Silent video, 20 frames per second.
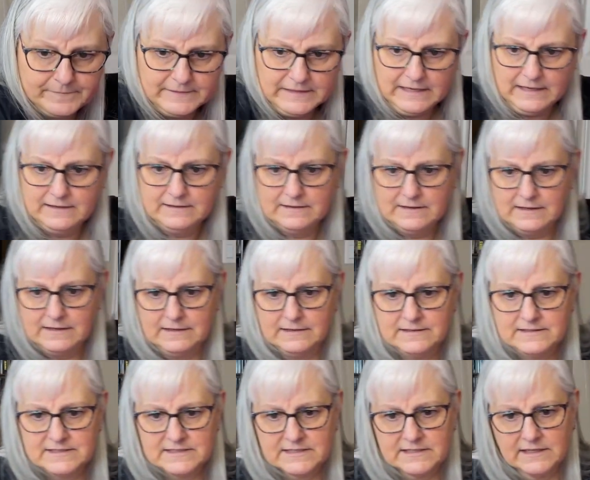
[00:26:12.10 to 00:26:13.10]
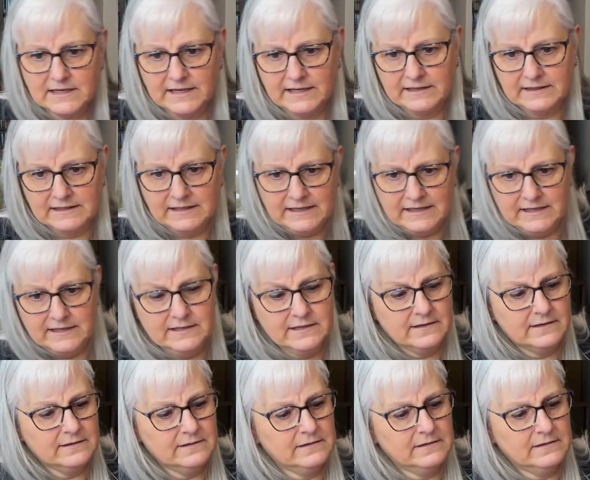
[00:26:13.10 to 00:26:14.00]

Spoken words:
And then a slightly